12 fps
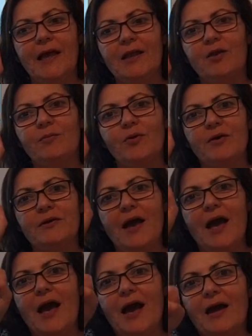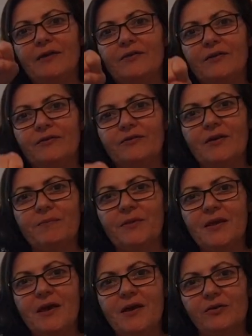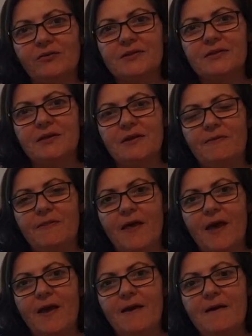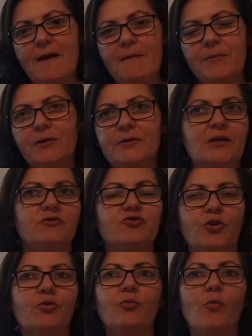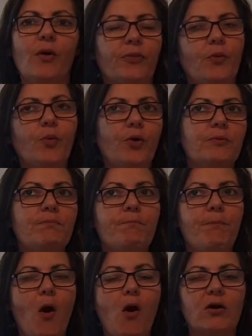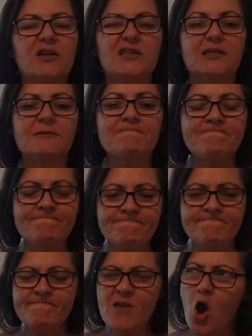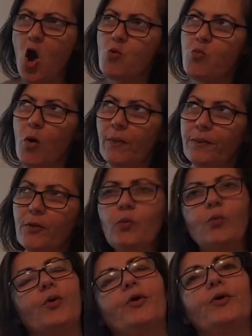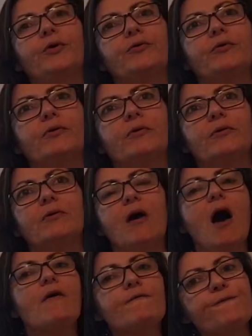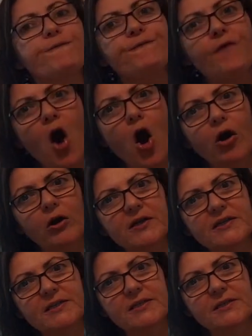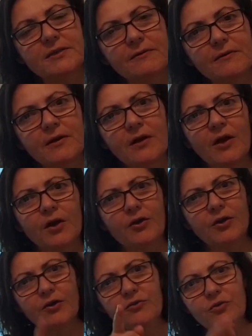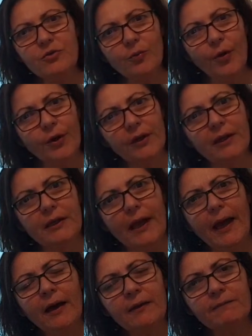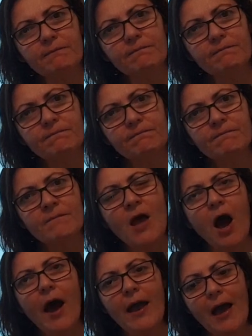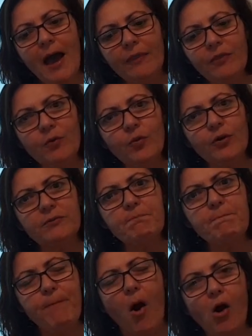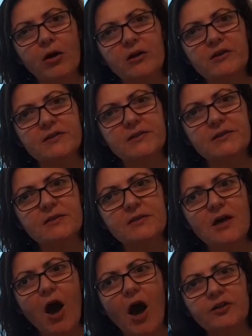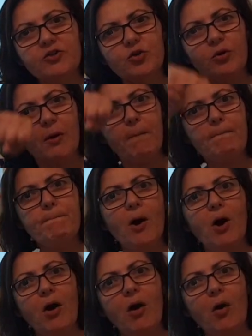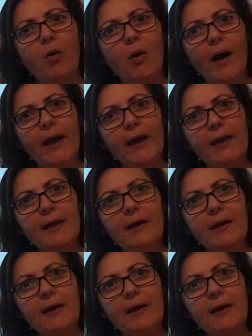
And I'm going to add something else in there. Because I don't want the word box. I want the word fox. Can you work it out? I had the word box. I took but away.